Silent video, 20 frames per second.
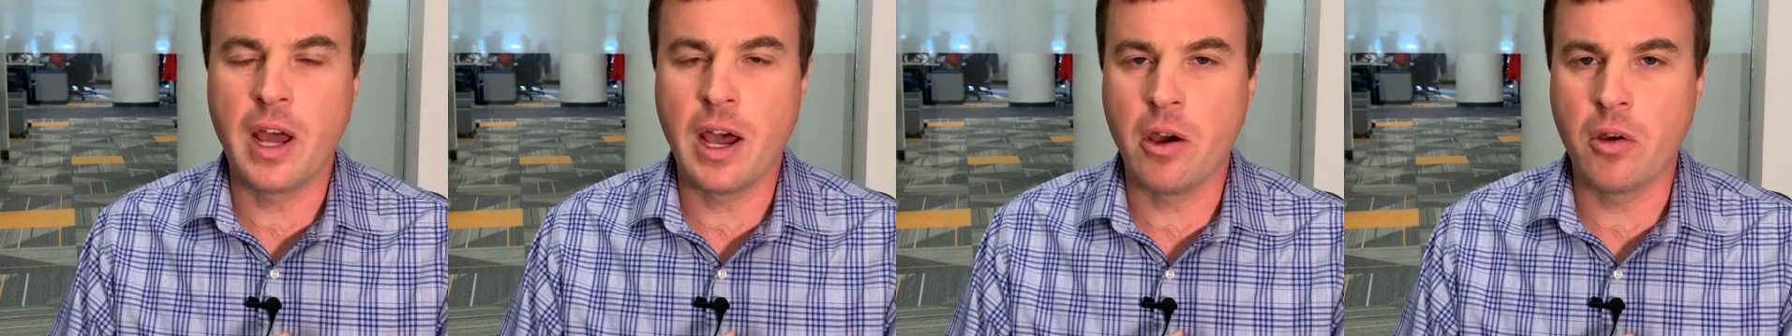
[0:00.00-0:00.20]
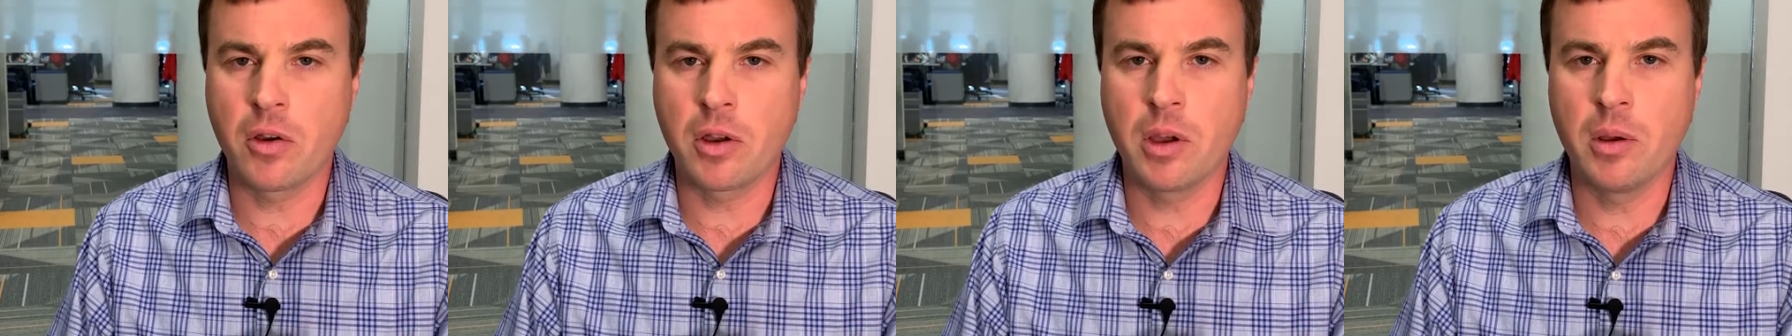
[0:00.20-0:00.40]

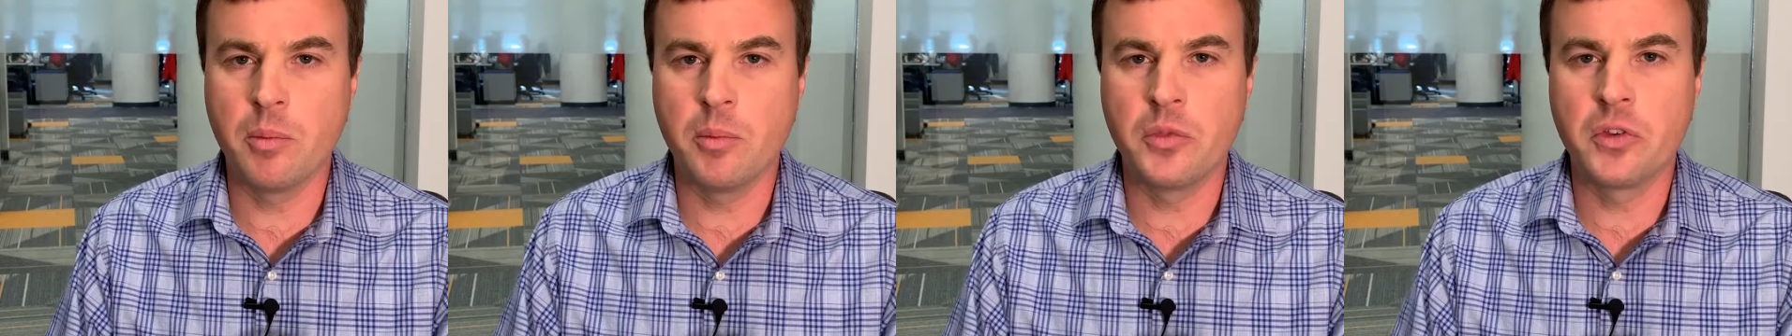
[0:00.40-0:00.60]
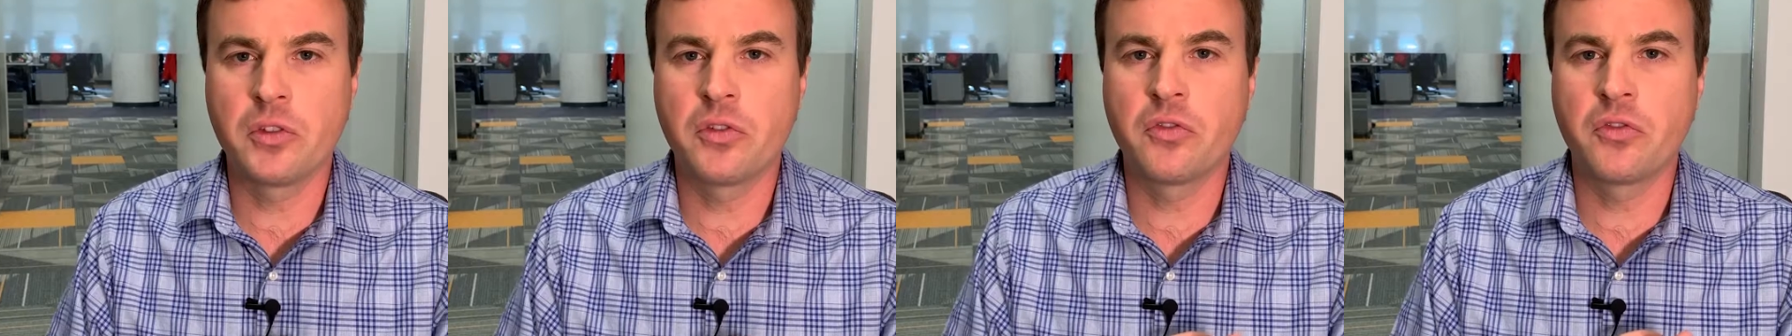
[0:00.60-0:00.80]

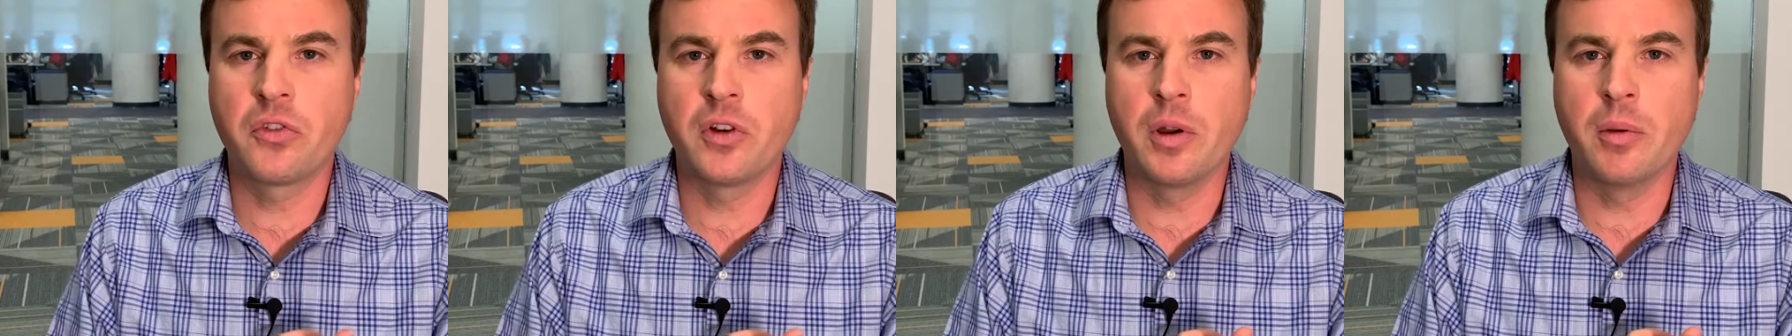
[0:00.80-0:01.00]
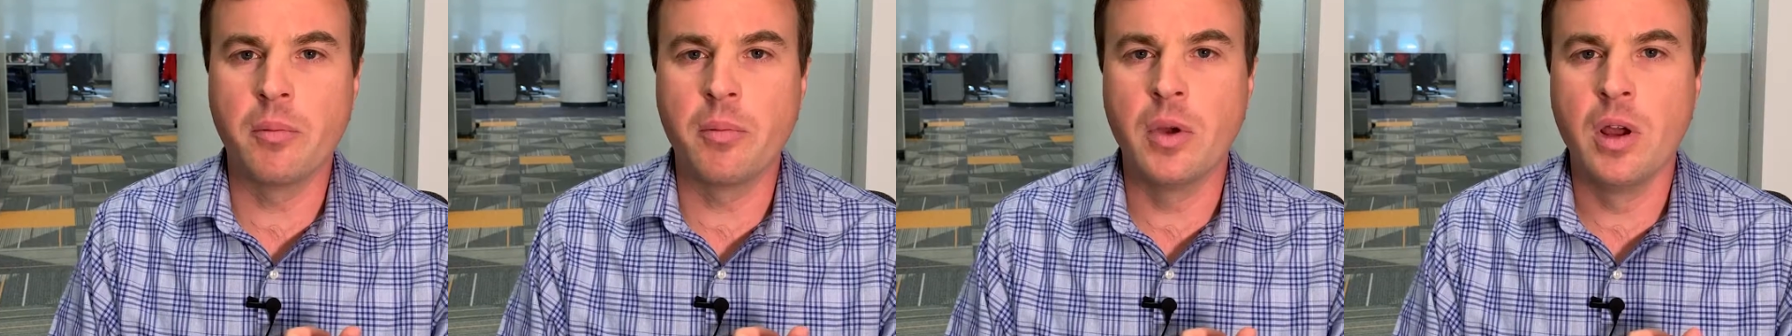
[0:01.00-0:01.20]
outcomes
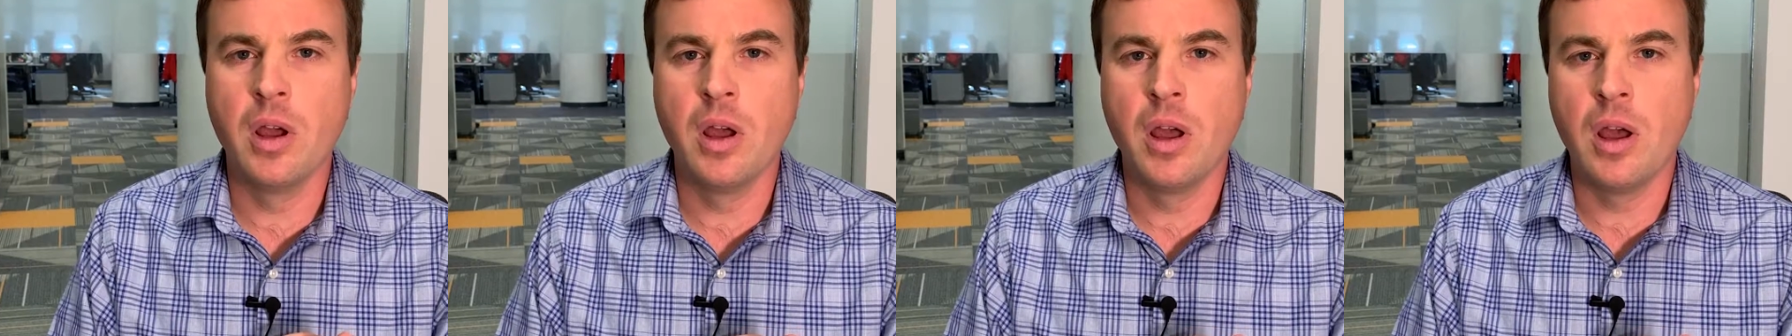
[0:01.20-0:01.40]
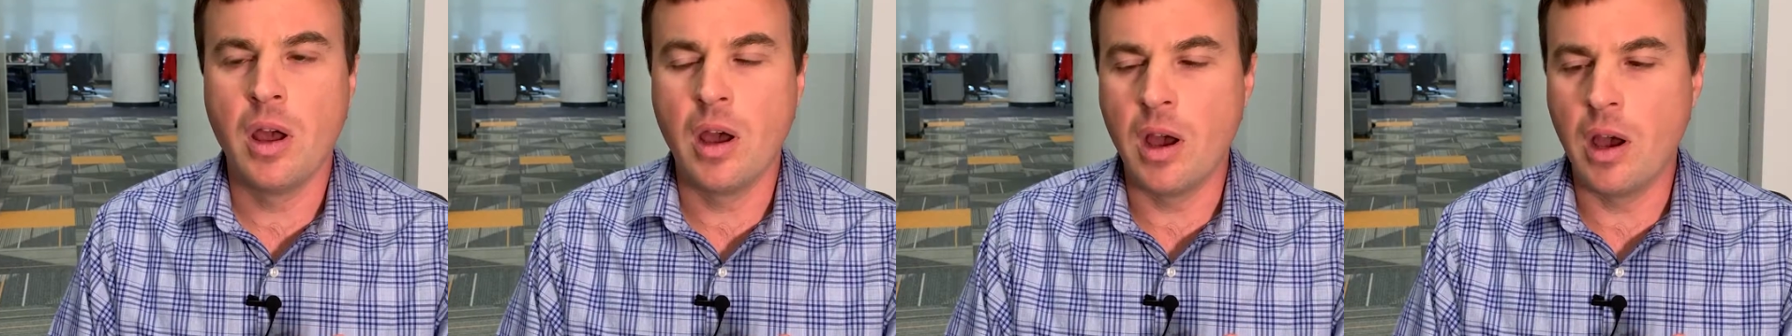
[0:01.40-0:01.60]
from
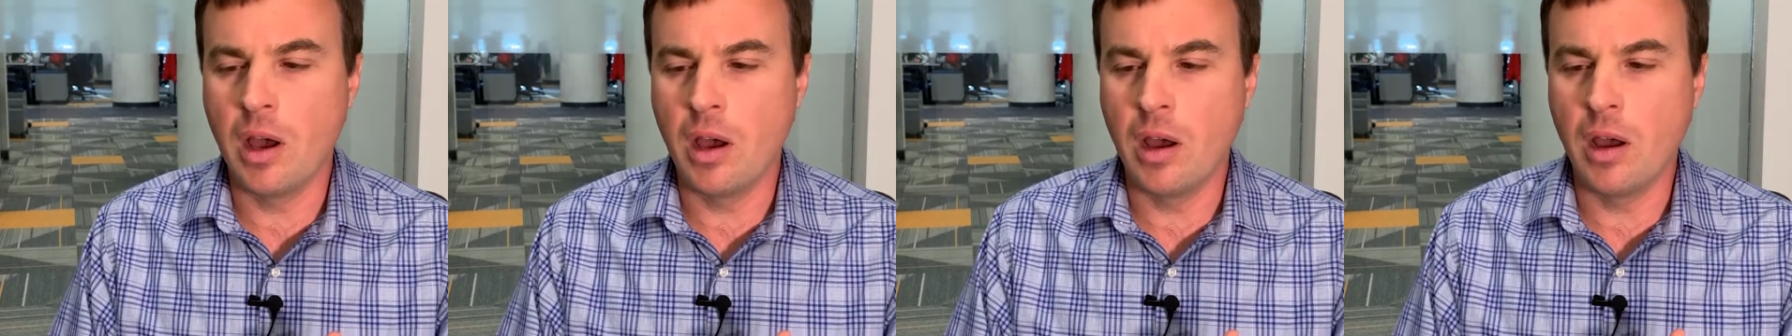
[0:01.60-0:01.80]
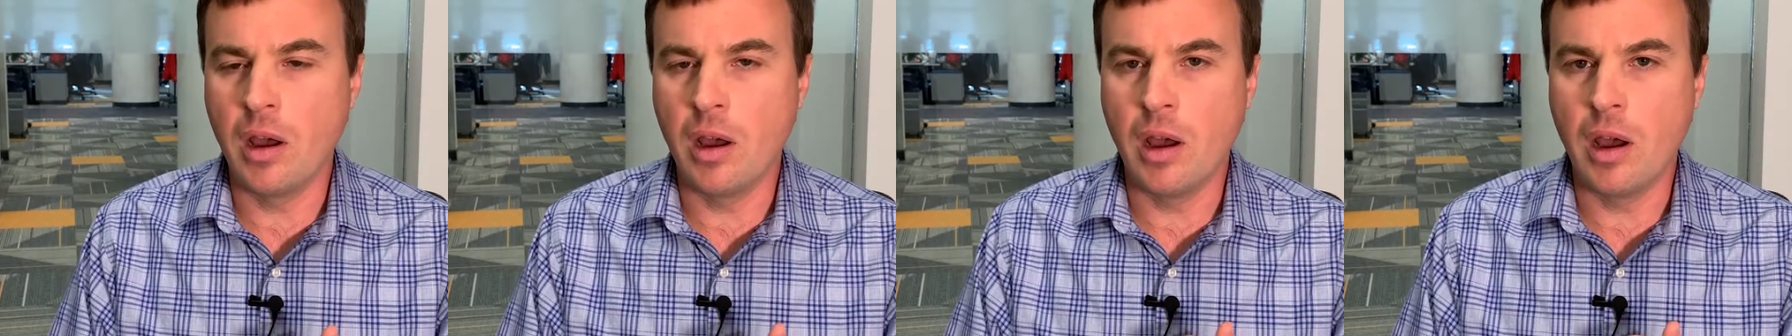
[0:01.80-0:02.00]

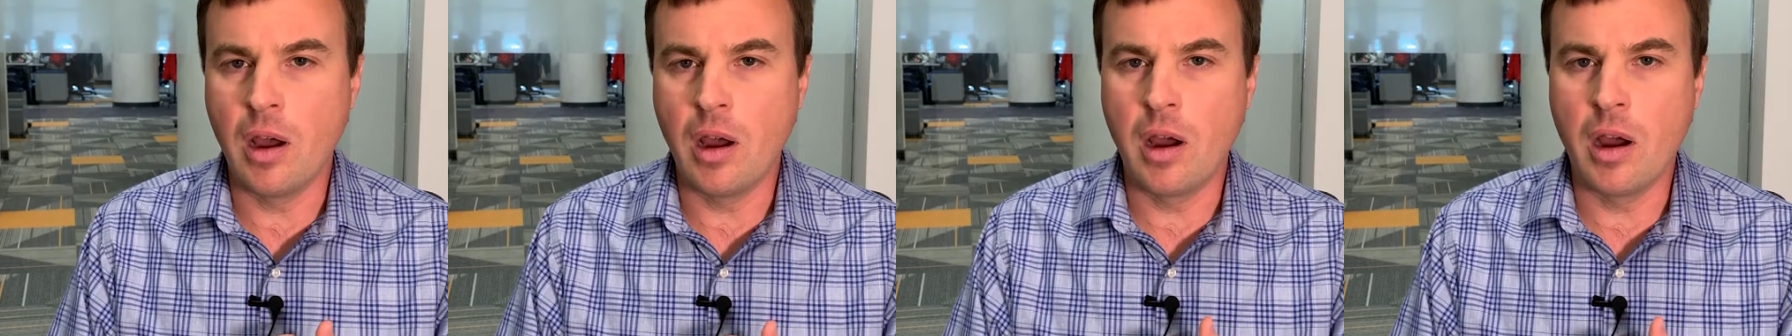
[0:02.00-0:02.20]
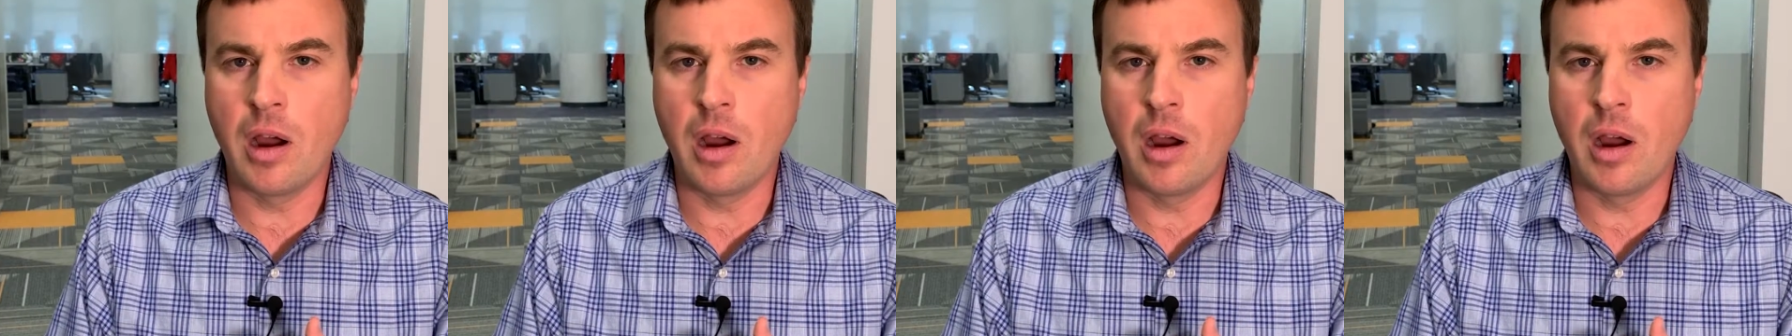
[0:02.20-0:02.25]
uh,